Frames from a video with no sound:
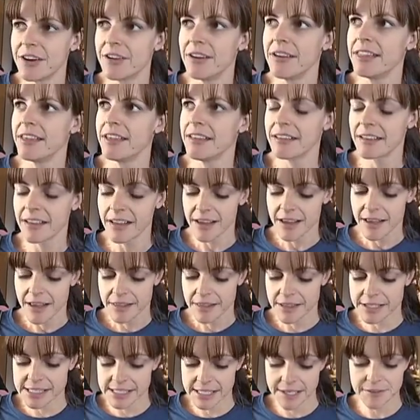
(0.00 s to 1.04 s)
So I think
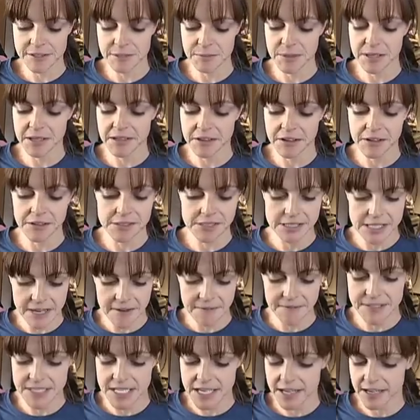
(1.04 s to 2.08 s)
this gives me a little
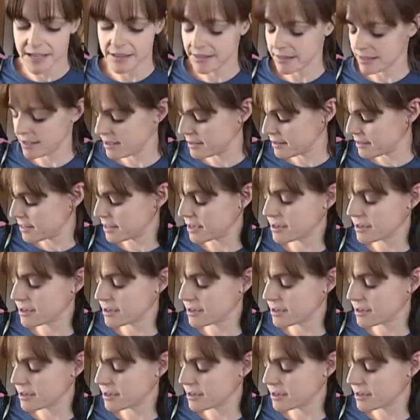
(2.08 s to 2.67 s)
safety and the,